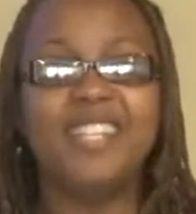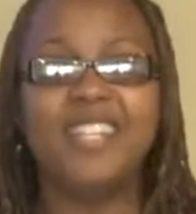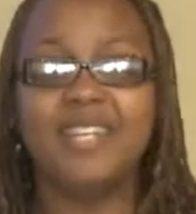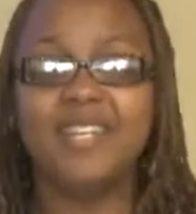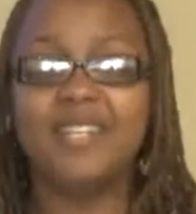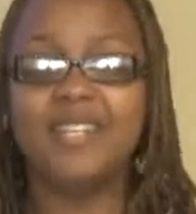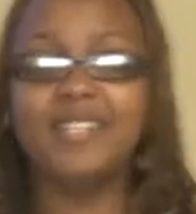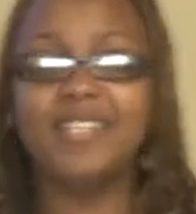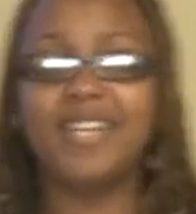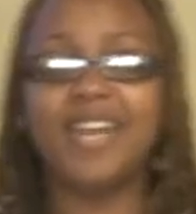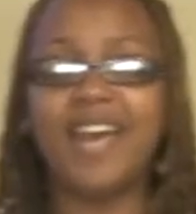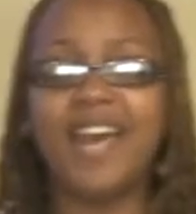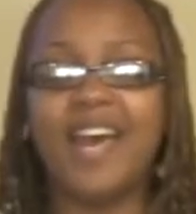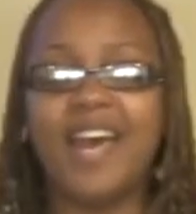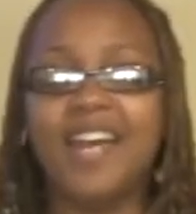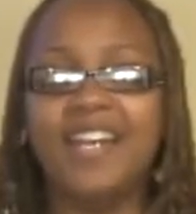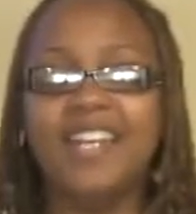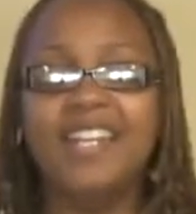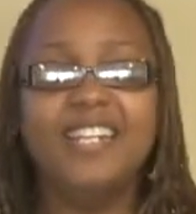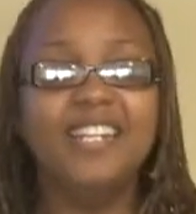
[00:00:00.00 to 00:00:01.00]
did it.
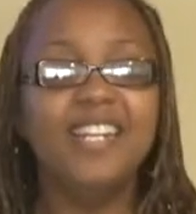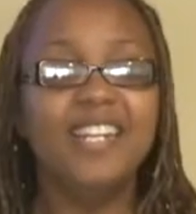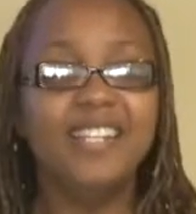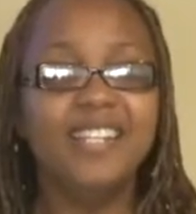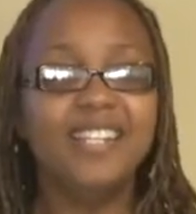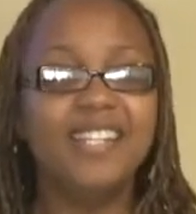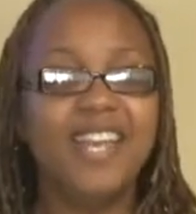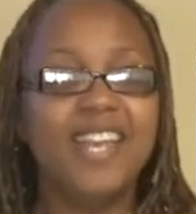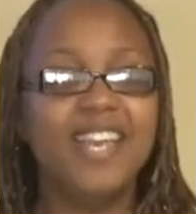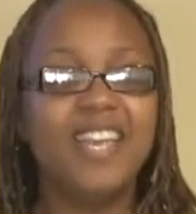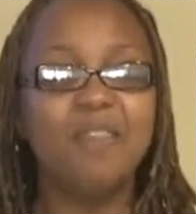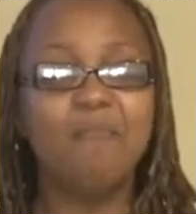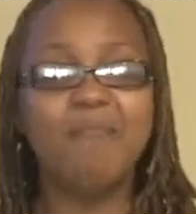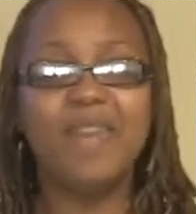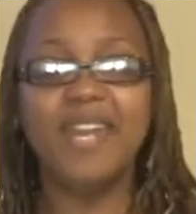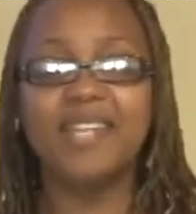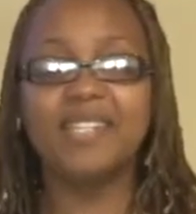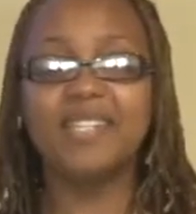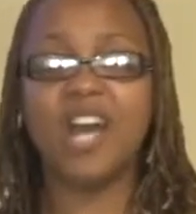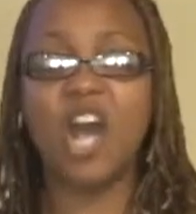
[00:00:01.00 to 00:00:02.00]
And he didn't say he
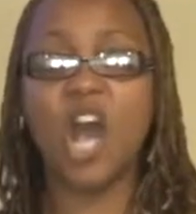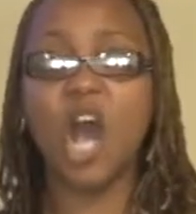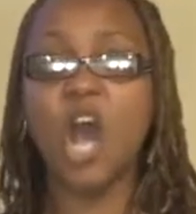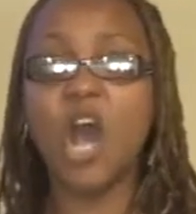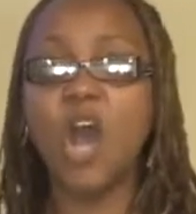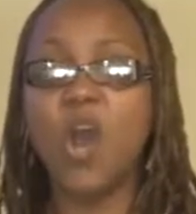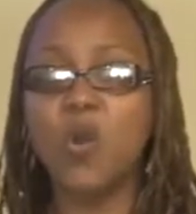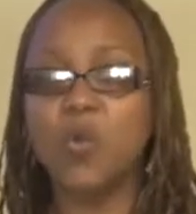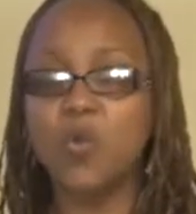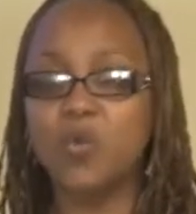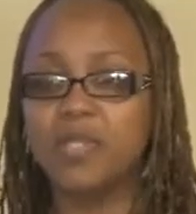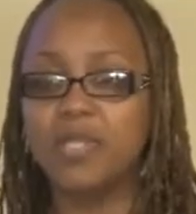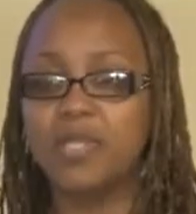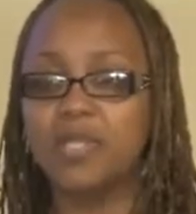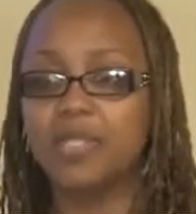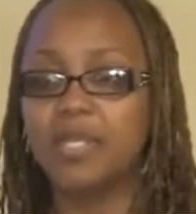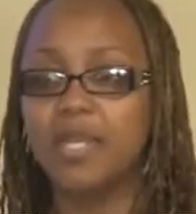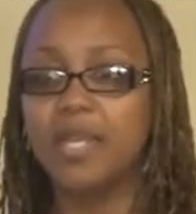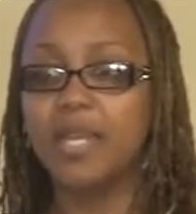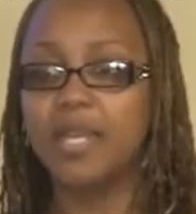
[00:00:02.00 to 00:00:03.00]
made it a
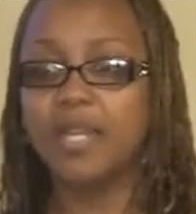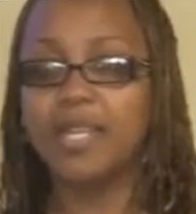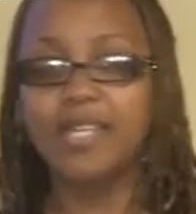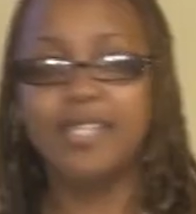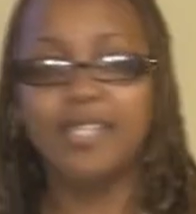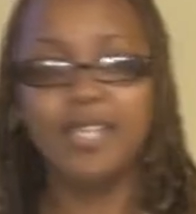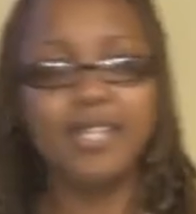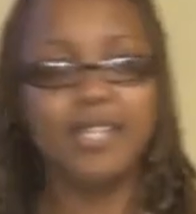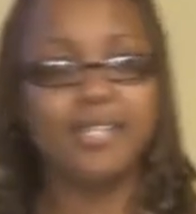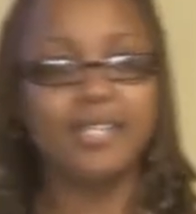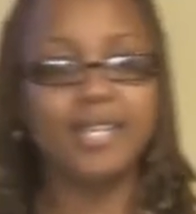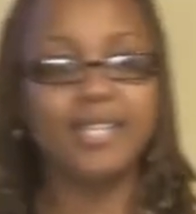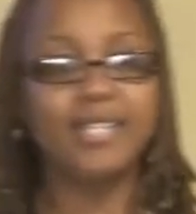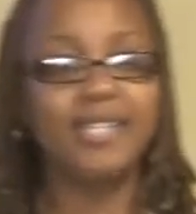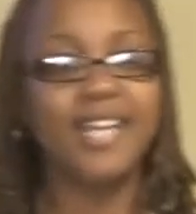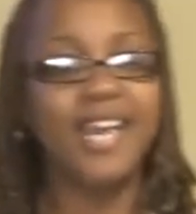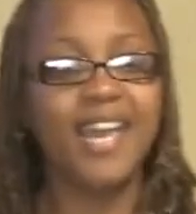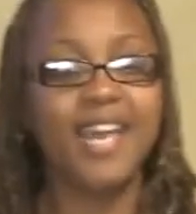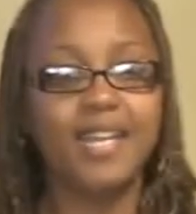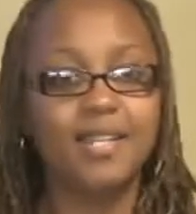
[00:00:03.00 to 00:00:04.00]
house. He said it's a
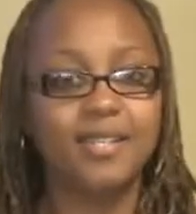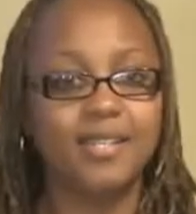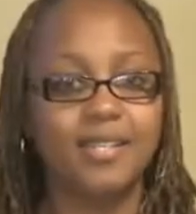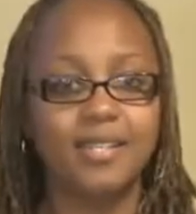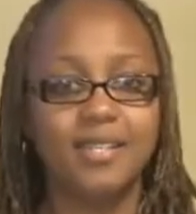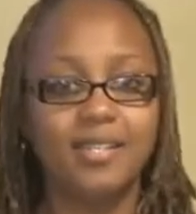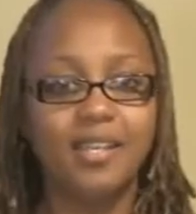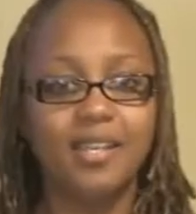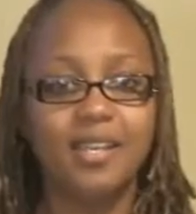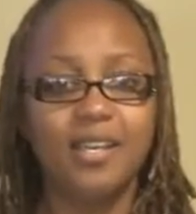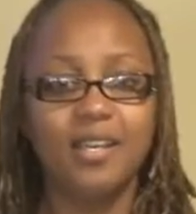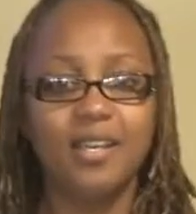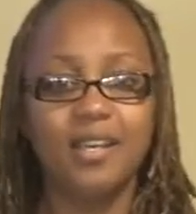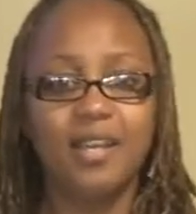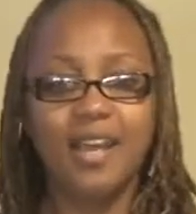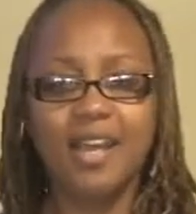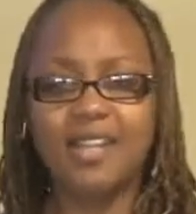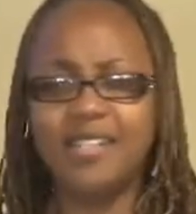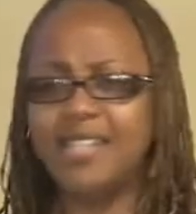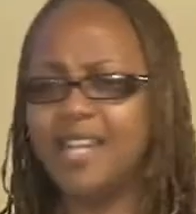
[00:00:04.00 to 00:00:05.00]
tent.
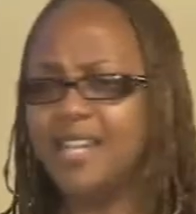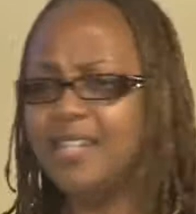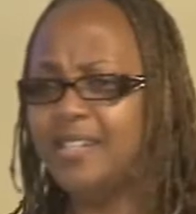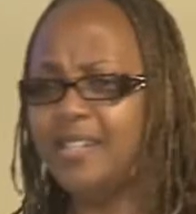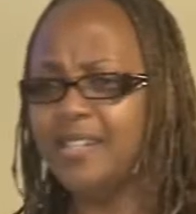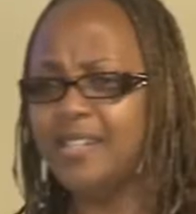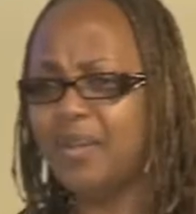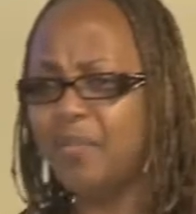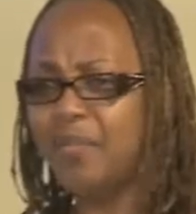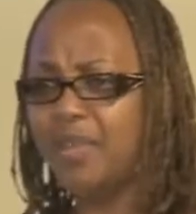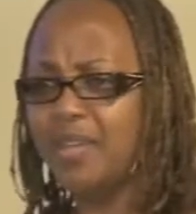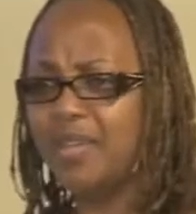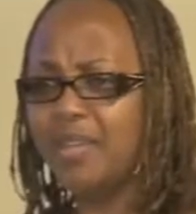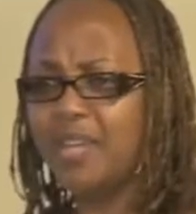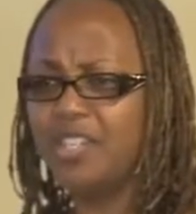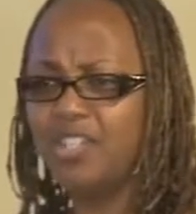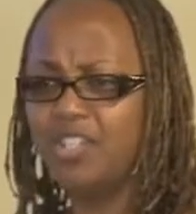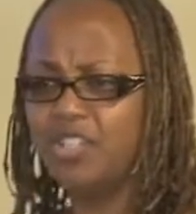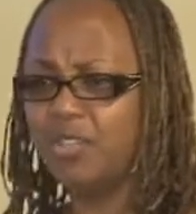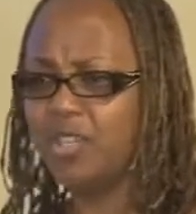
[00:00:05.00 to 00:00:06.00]
A tent is something
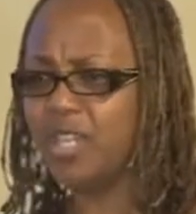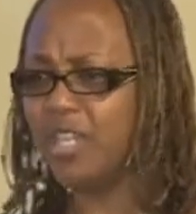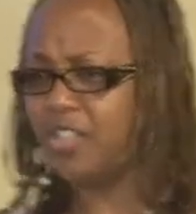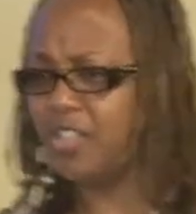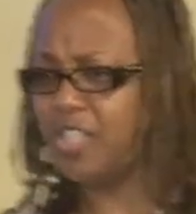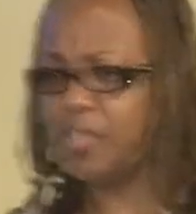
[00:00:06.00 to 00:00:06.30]
that you can